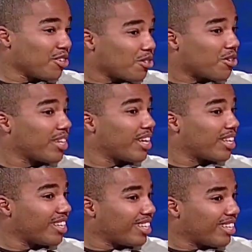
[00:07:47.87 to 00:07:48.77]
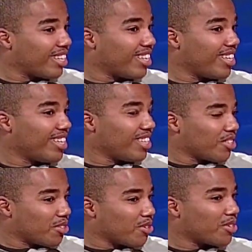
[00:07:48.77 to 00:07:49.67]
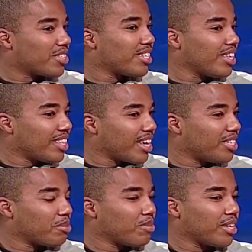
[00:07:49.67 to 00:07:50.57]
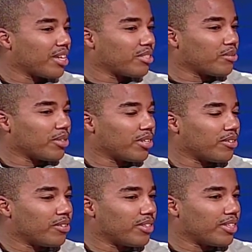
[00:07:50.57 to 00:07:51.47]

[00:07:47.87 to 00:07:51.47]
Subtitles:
You sort of see that in the play as well.